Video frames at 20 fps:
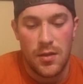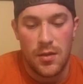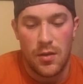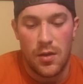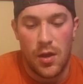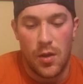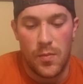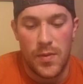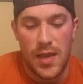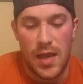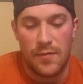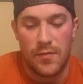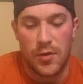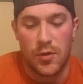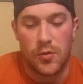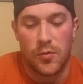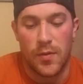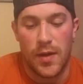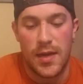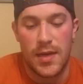We have a
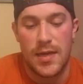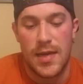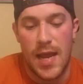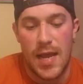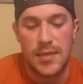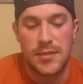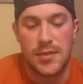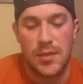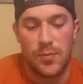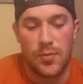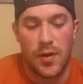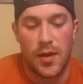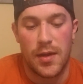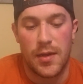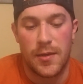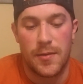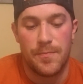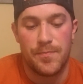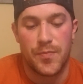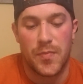great nasty break,
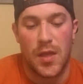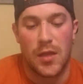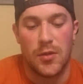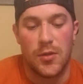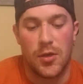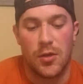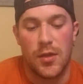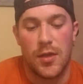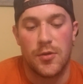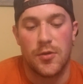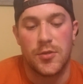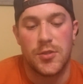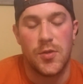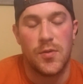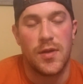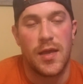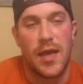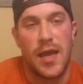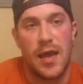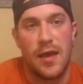a little under
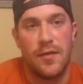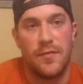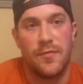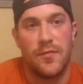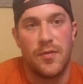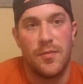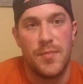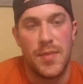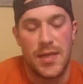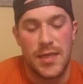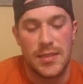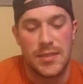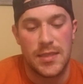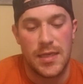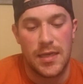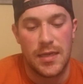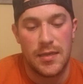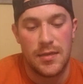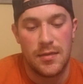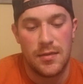2.5 minutes
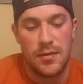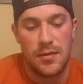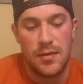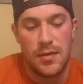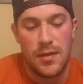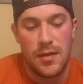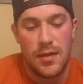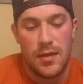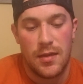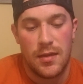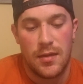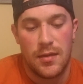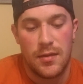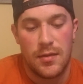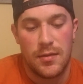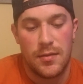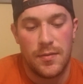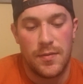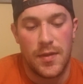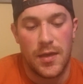in.
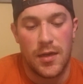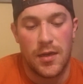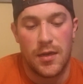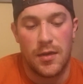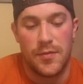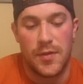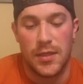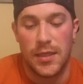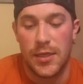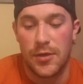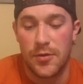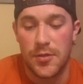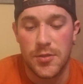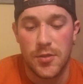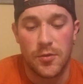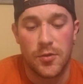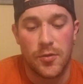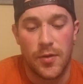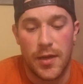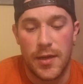The lyrics are
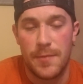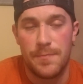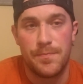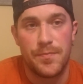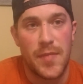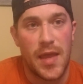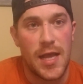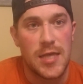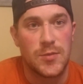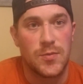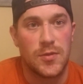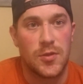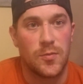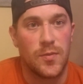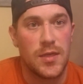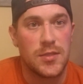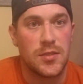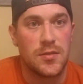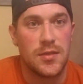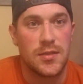great. As with the
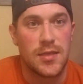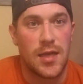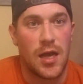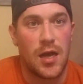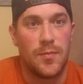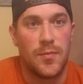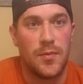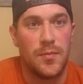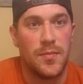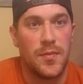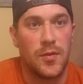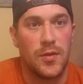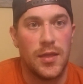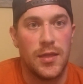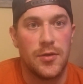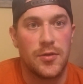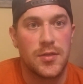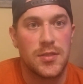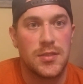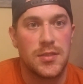rest of this album, the
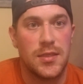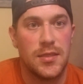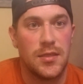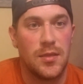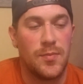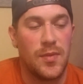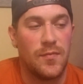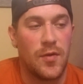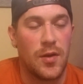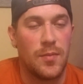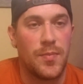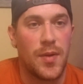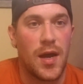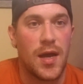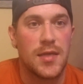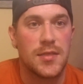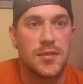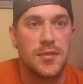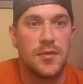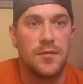lyrics tend to be very
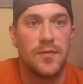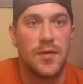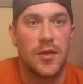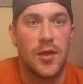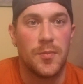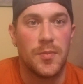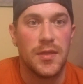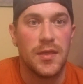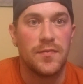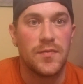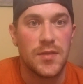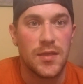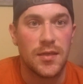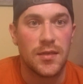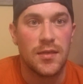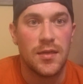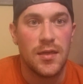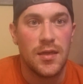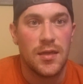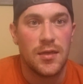positive and uplifting,
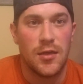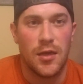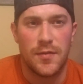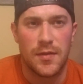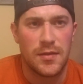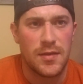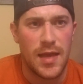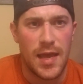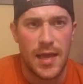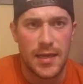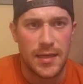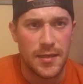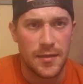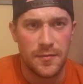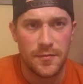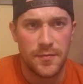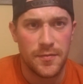nothing negative.